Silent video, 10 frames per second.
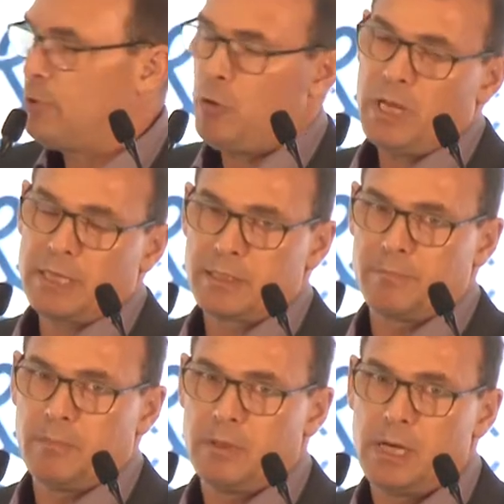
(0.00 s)
products.
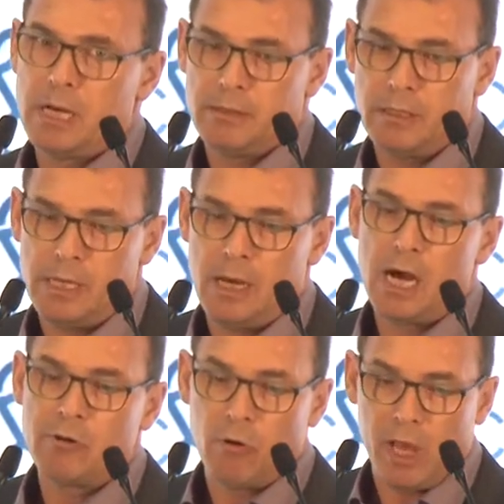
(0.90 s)

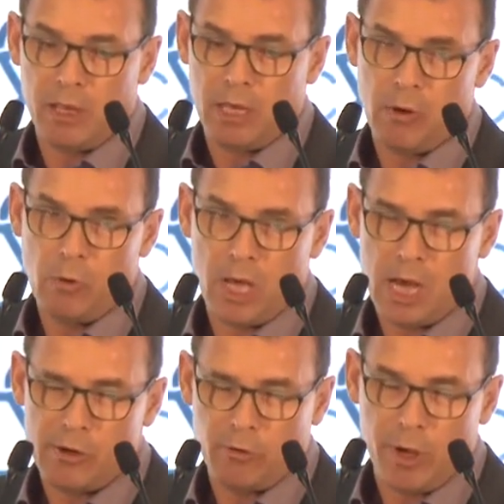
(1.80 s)

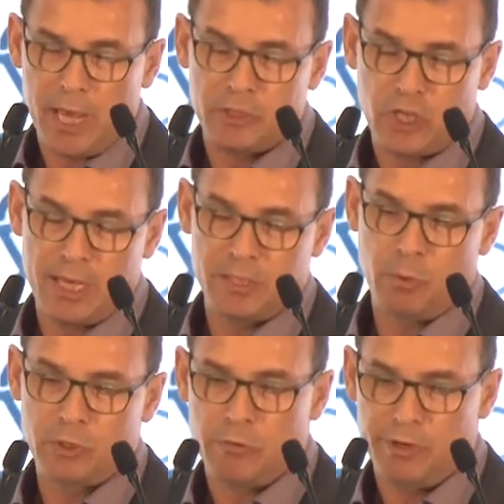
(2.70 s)
ROHS
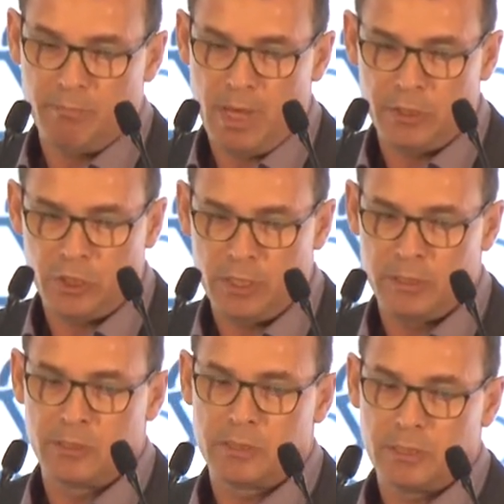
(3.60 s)
was already
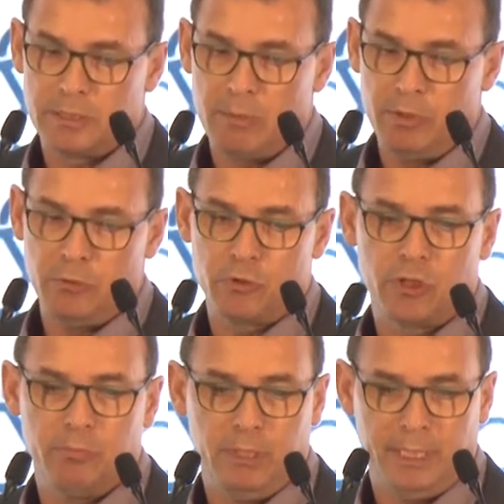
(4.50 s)
mentioned,
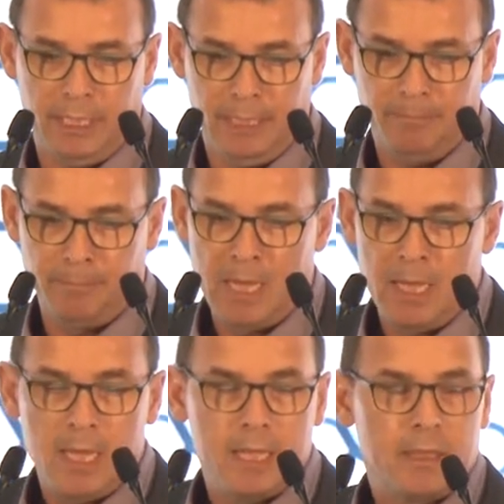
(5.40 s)
WEEE,
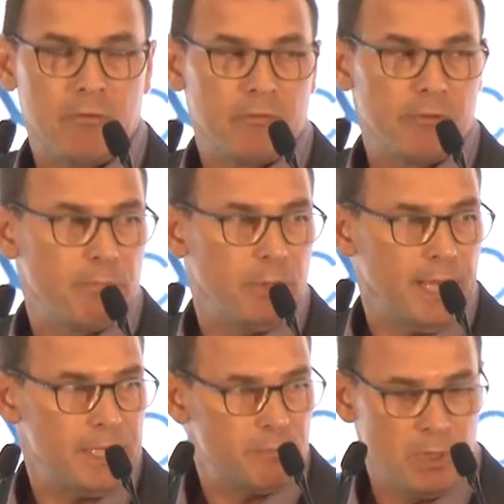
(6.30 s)
the
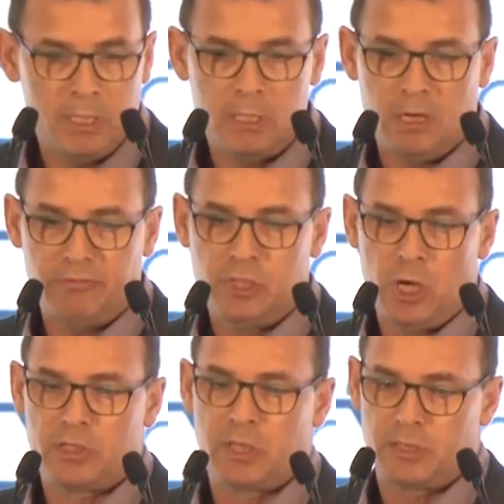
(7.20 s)
replacement of
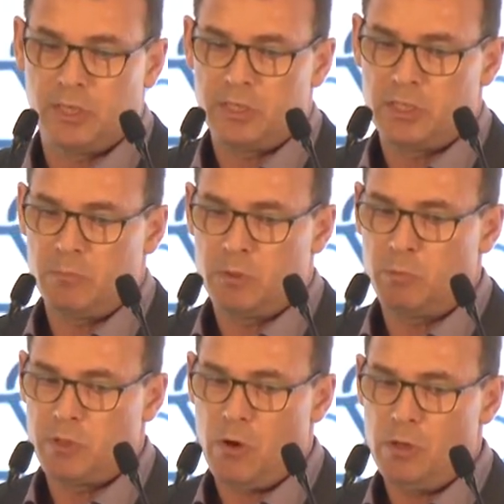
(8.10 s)
toxic systems
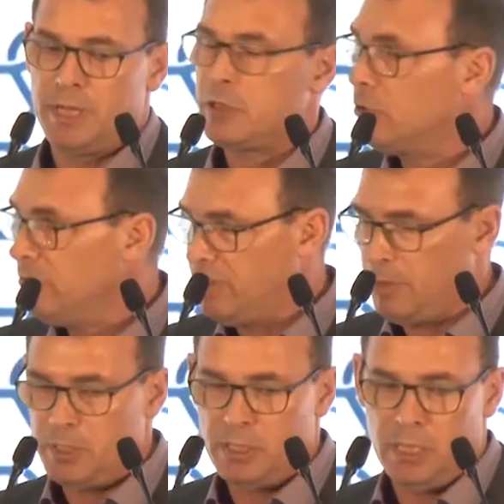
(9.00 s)
with all natural
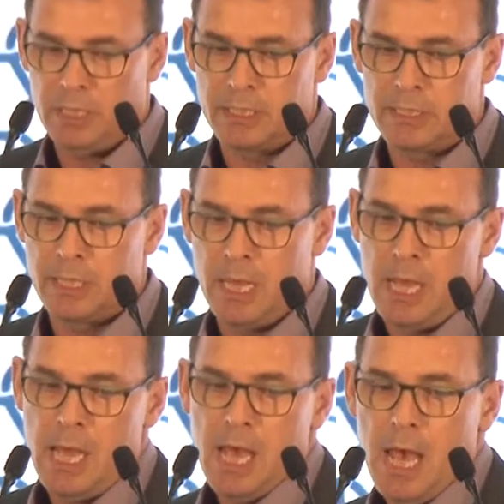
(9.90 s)
flame retardants,
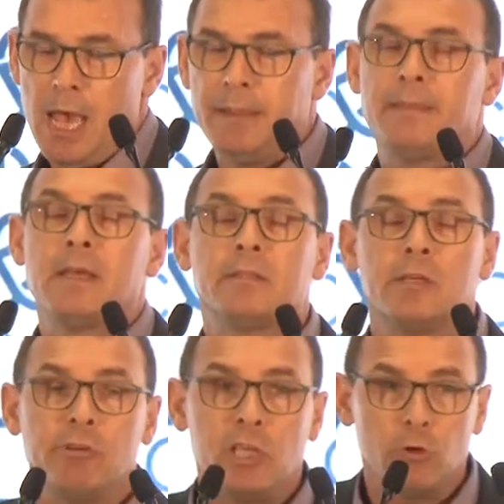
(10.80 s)
and the
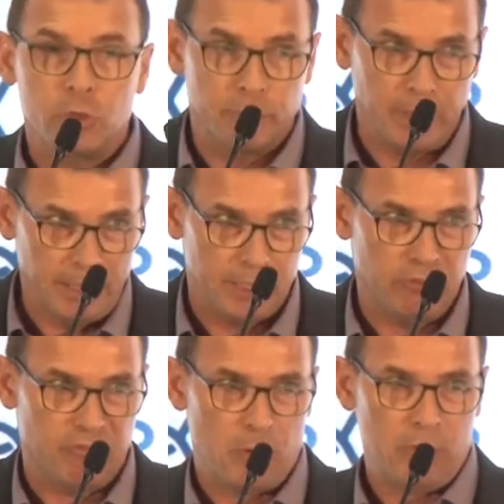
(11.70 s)
reusability
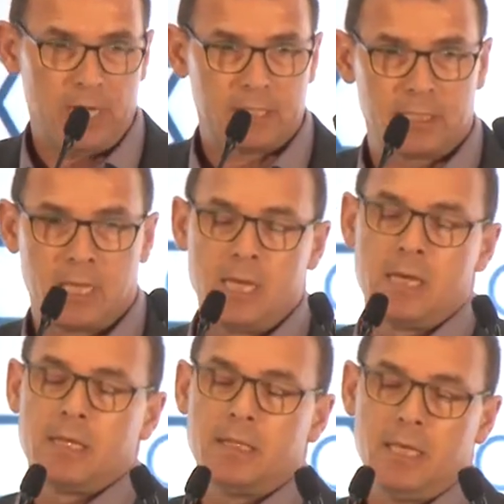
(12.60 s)
of products,
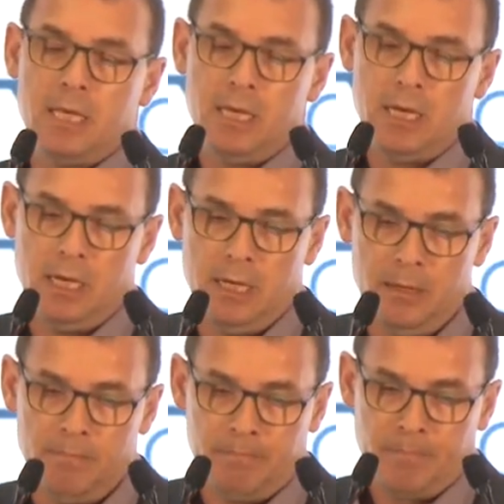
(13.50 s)
the,
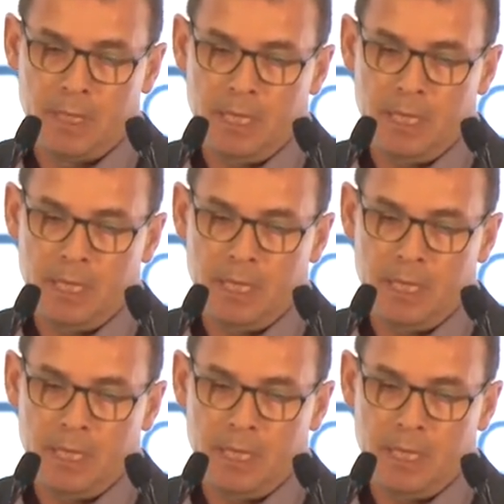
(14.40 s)
um,